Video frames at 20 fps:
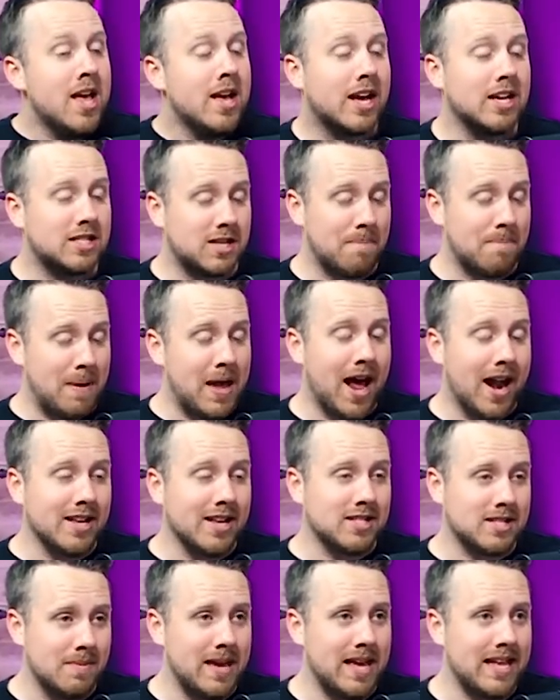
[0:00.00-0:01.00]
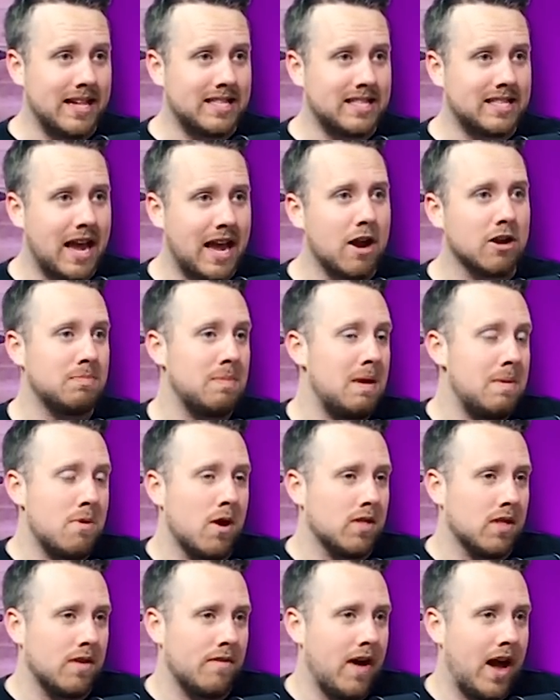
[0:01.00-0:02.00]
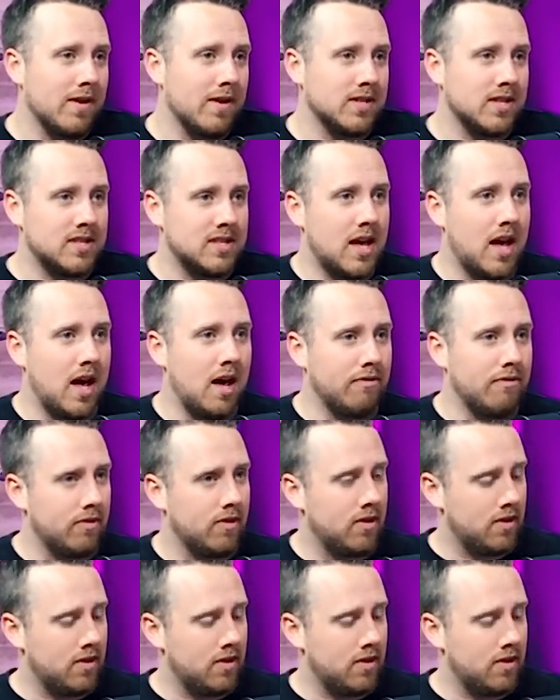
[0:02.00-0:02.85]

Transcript: Because to be honest, to me, it scares me more than the virus itself.